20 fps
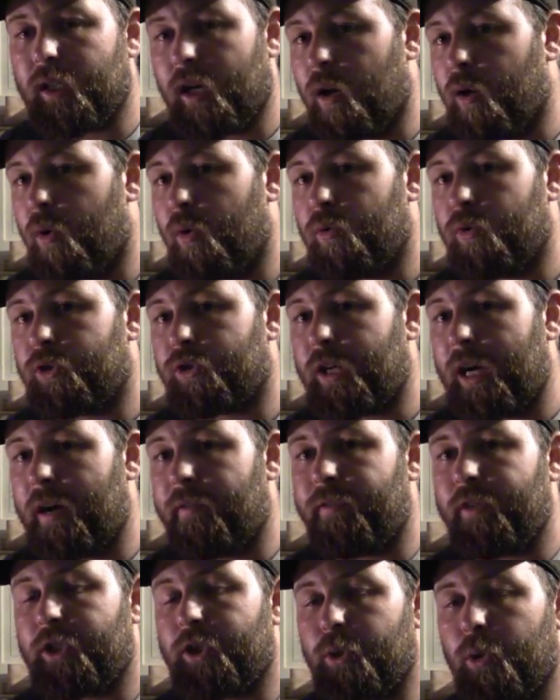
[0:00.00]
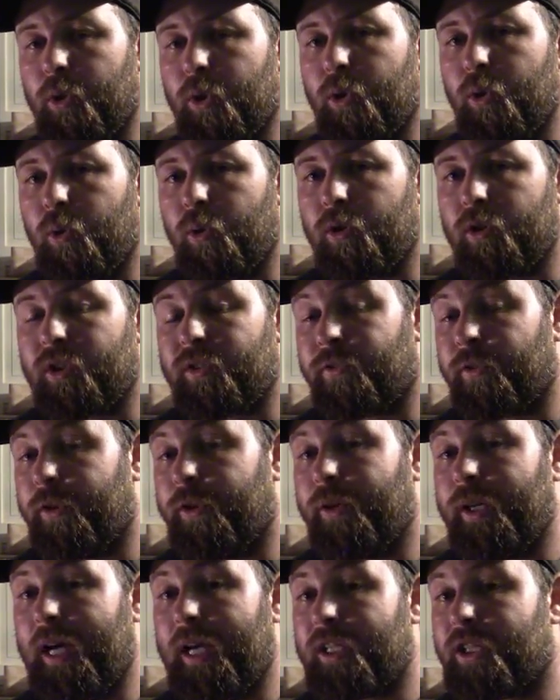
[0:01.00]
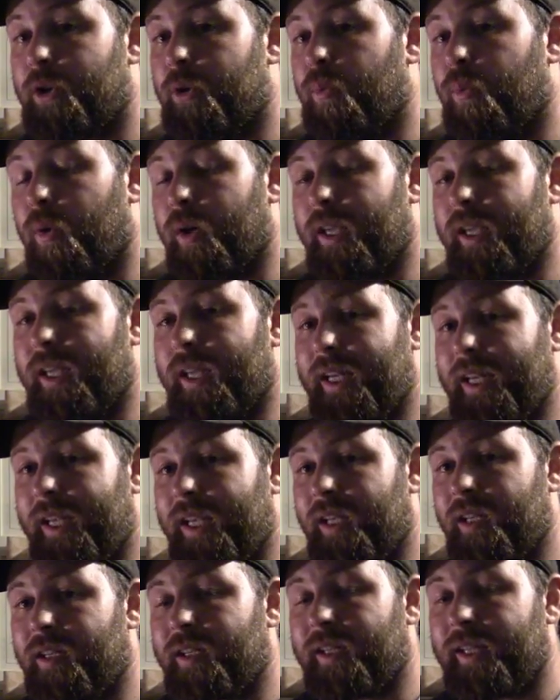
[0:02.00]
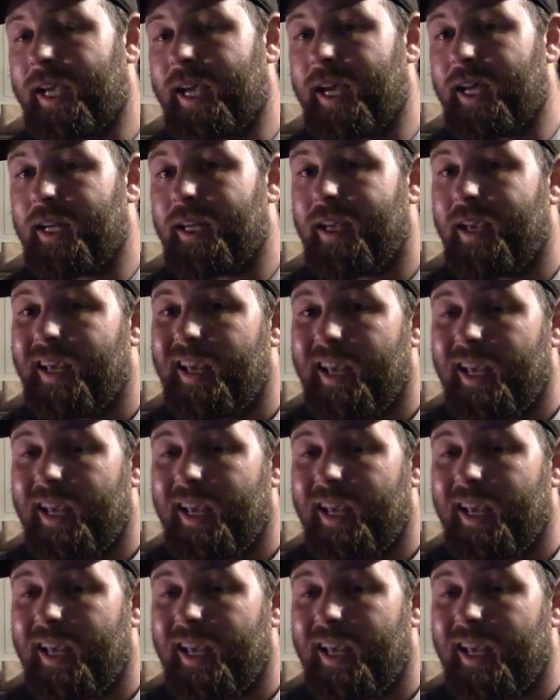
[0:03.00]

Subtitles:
on driving short course for you guys who want to get into that.